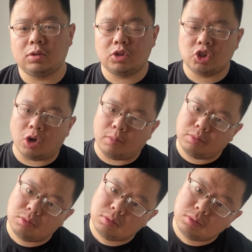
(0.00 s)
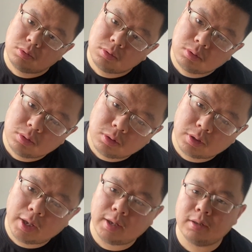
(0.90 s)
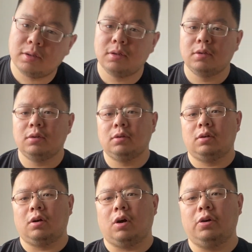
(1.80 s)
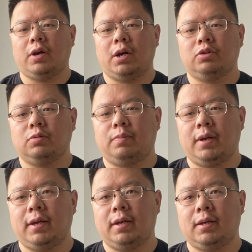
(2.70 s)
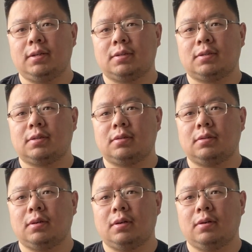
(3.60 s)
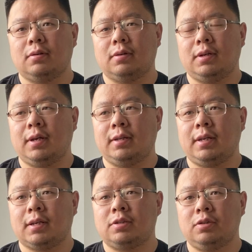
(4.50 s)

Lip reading: shop. Okay, all you have to pay is it